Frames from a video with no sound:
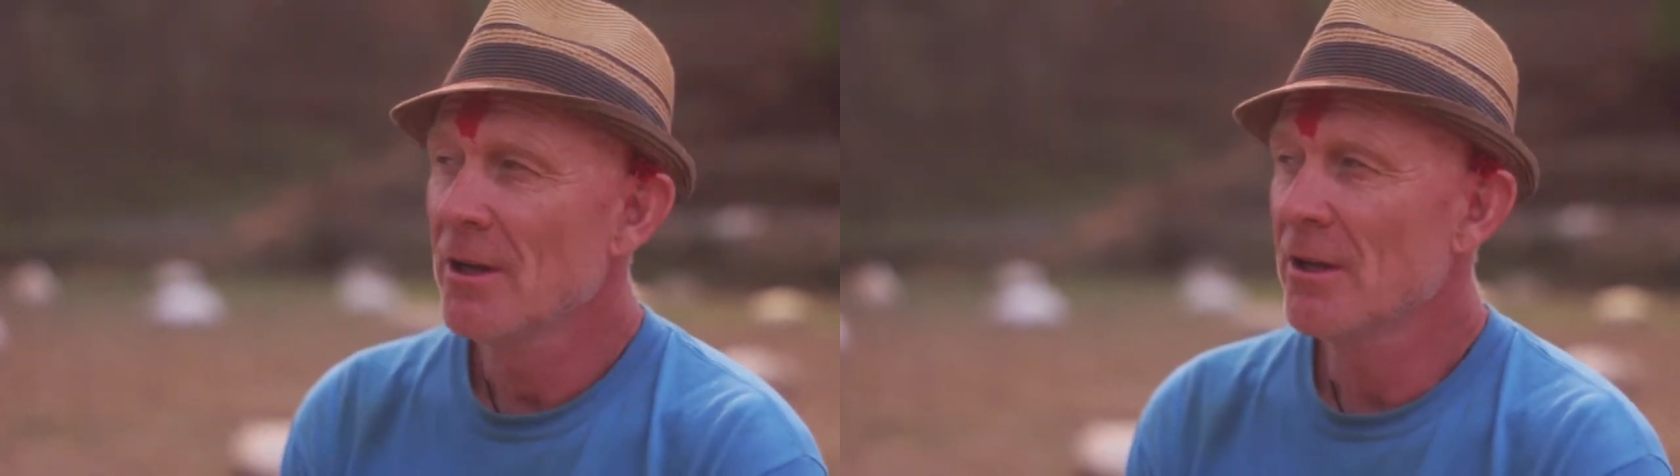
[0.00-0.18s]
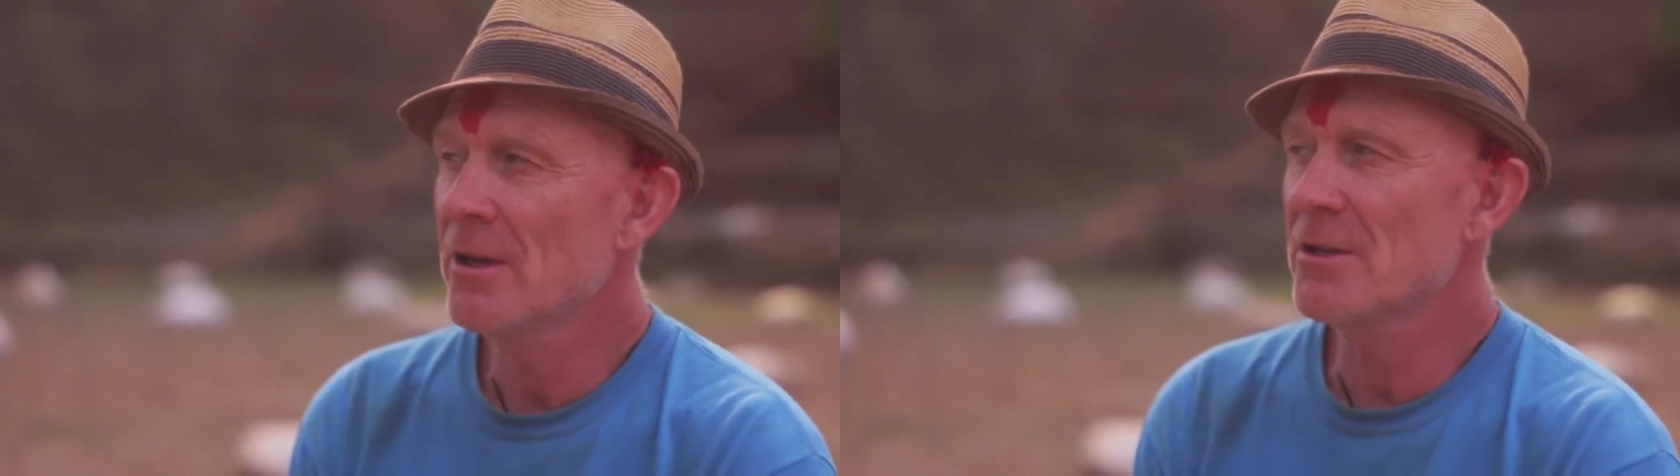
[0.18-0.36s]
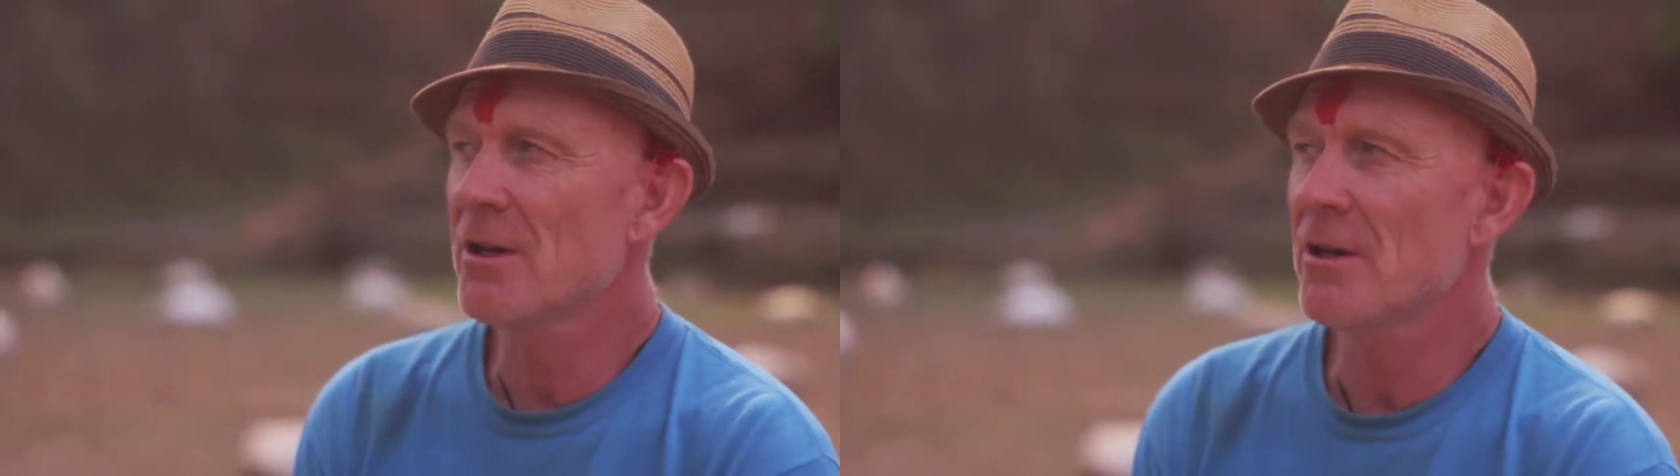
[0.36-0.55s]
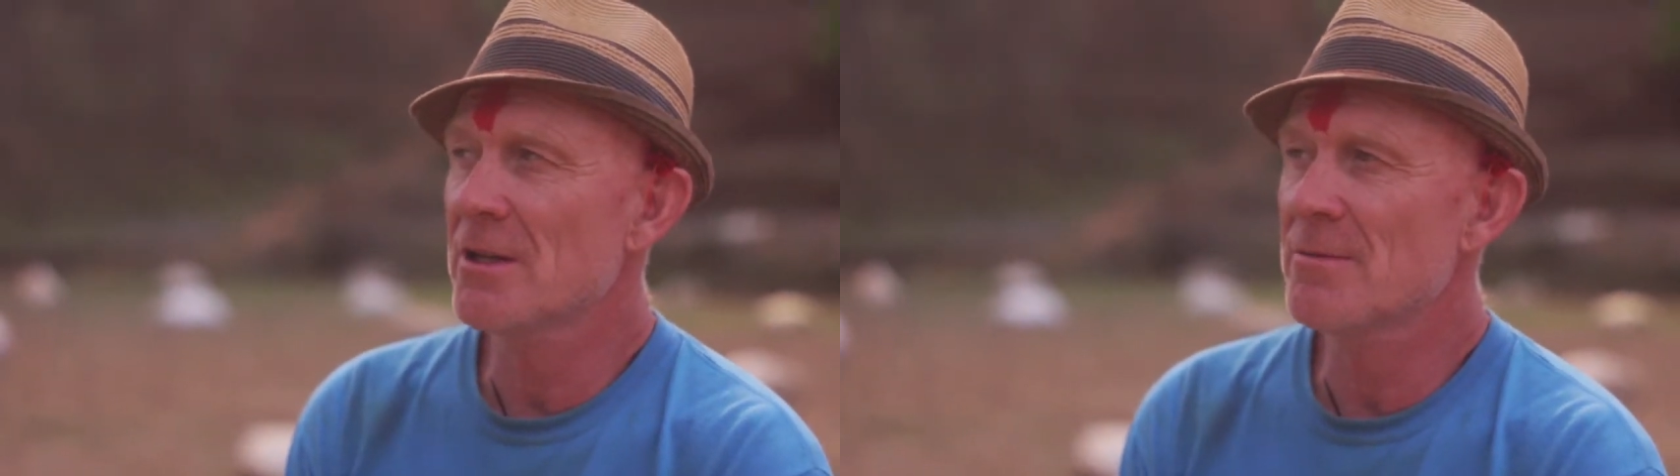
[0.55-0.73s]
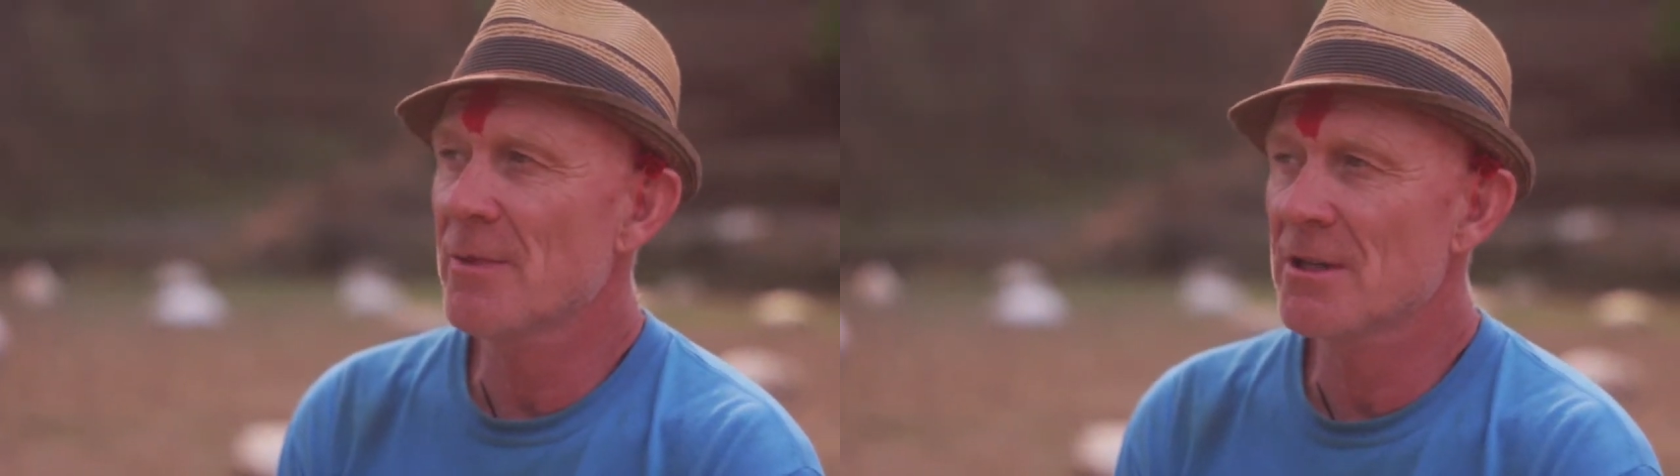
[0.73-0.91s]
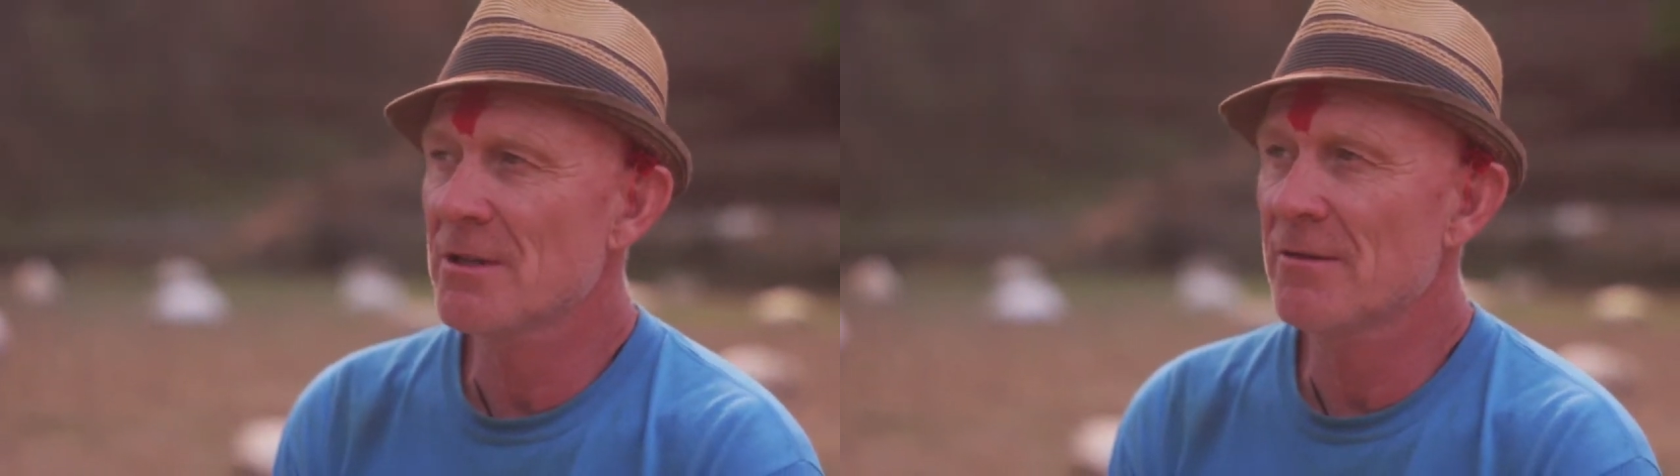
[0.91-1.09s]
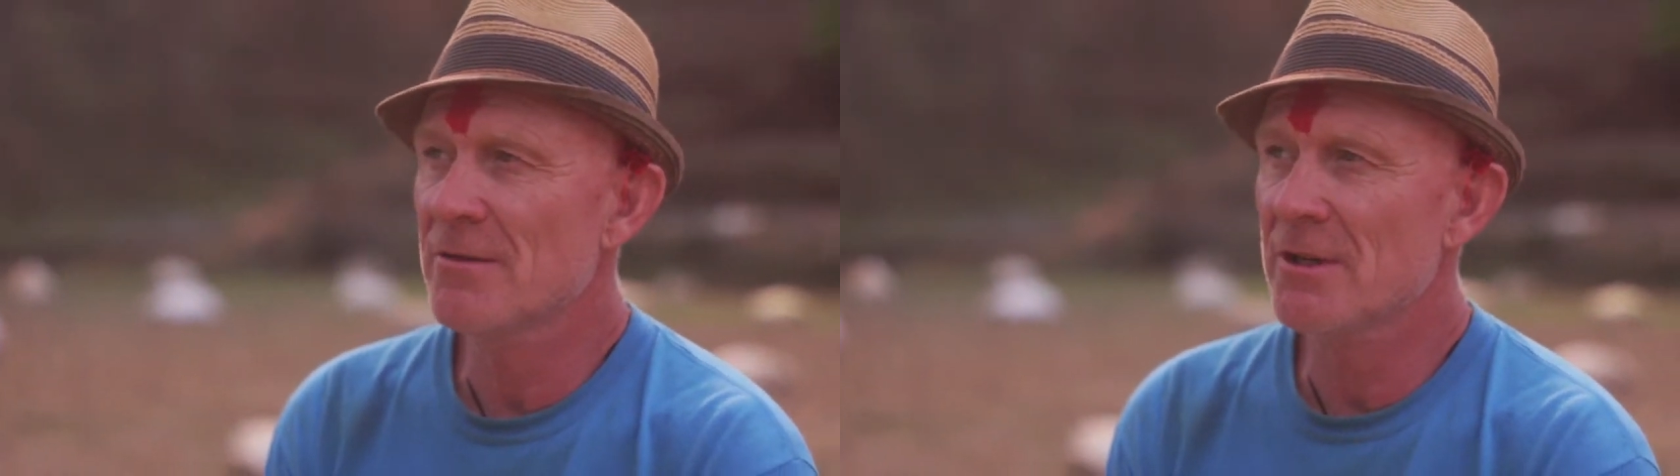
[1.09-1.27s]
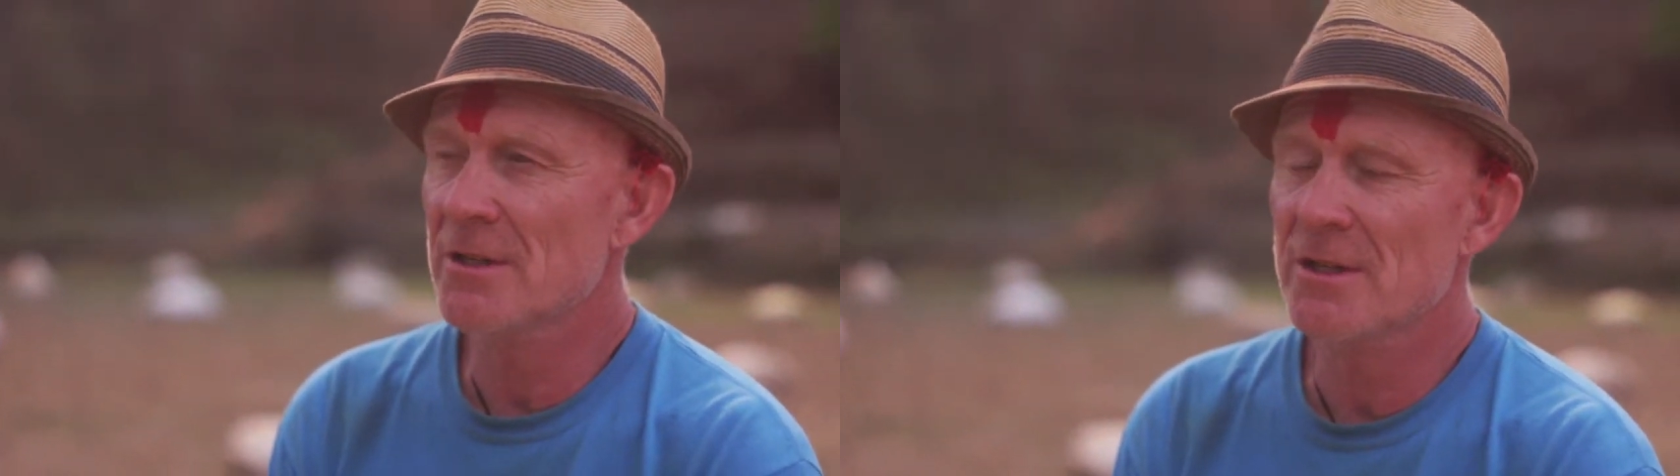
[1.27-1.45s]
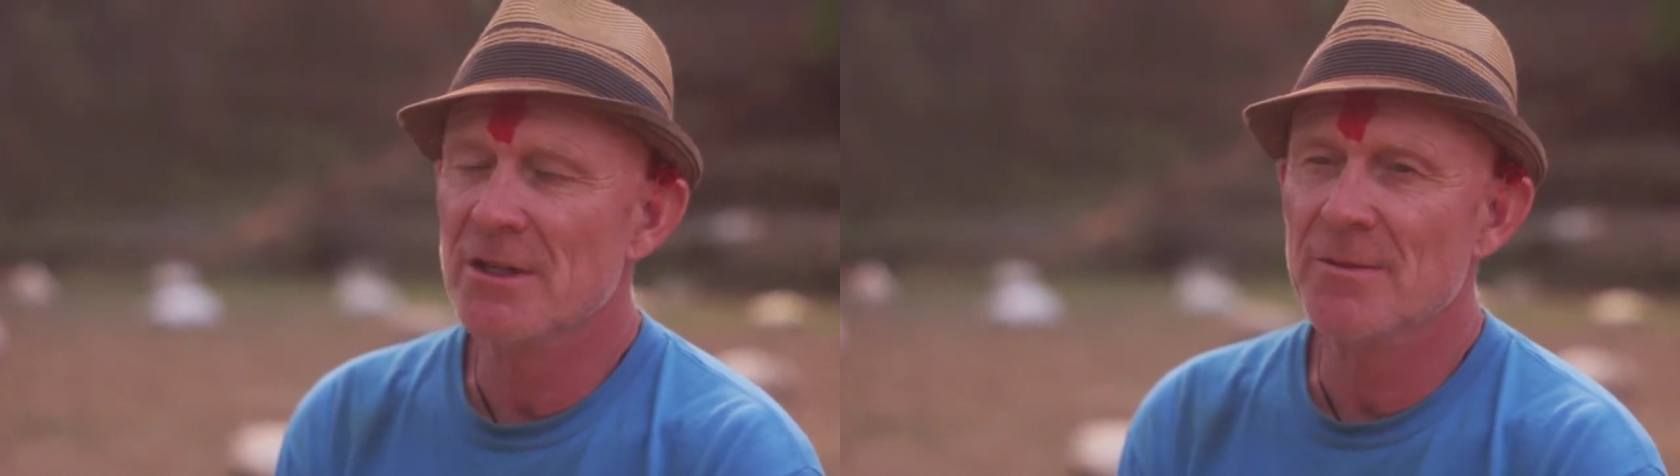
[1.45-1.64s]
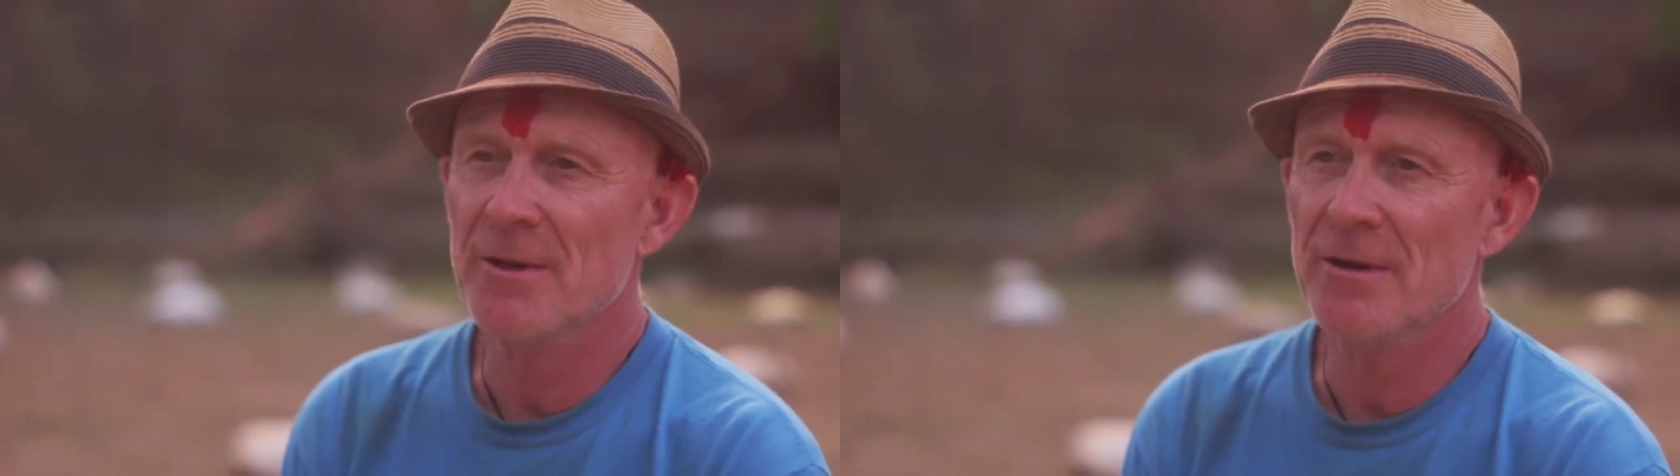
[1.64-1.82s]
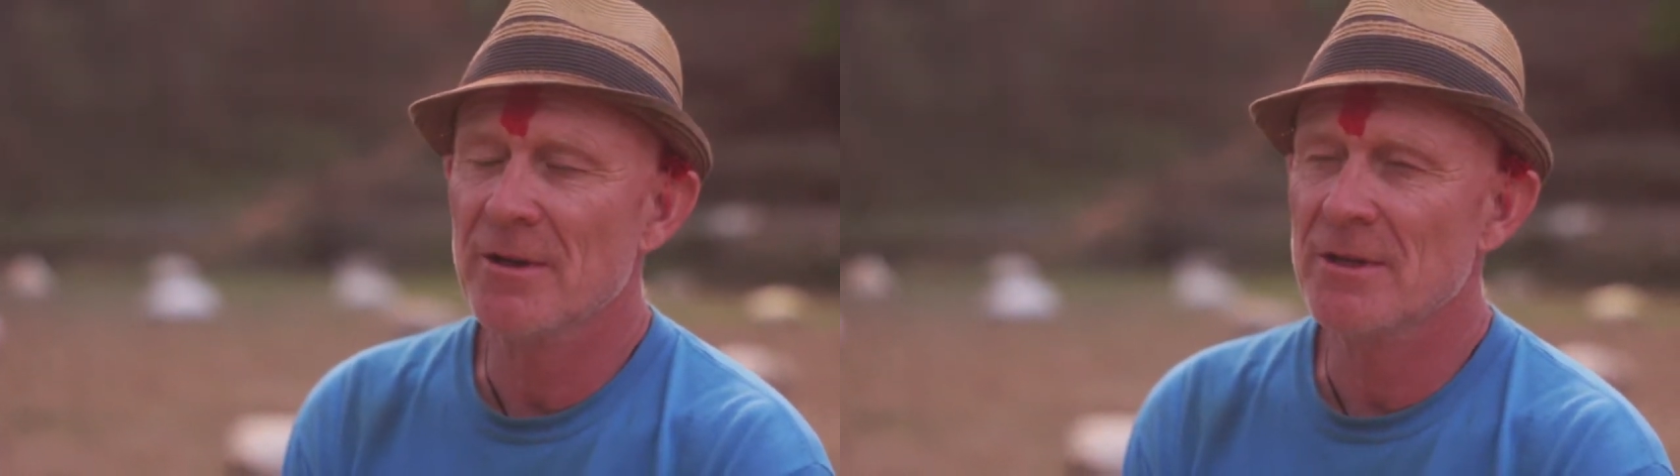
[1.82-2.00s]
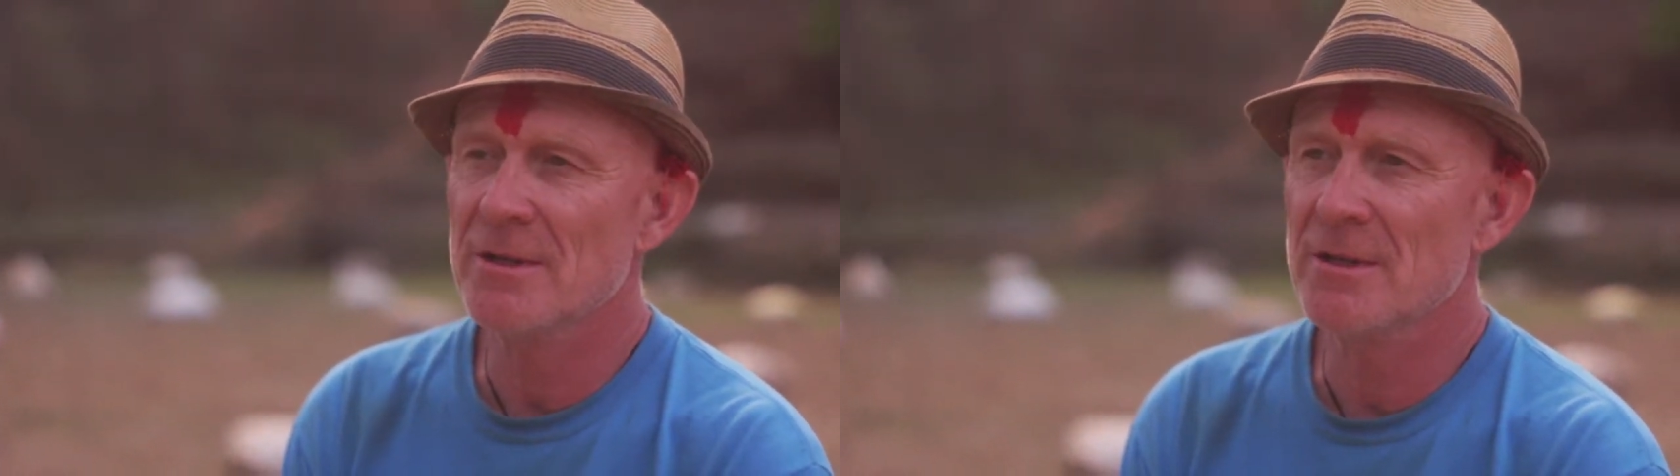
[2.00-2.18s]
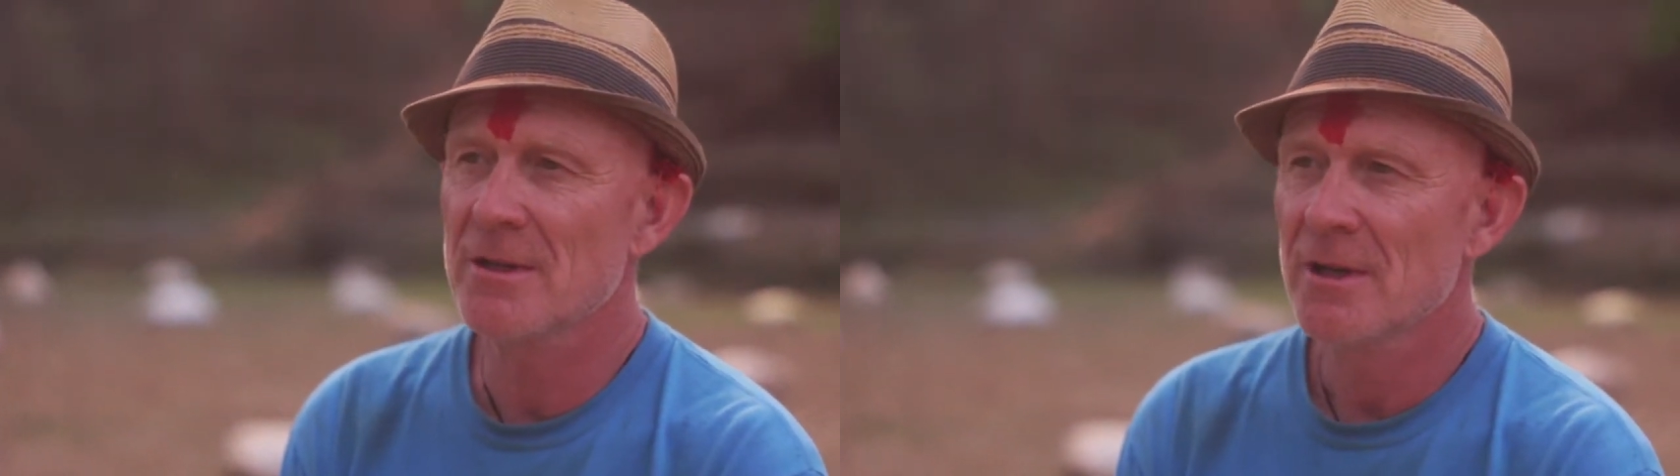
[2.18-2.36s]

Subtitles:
These guys must have just experienced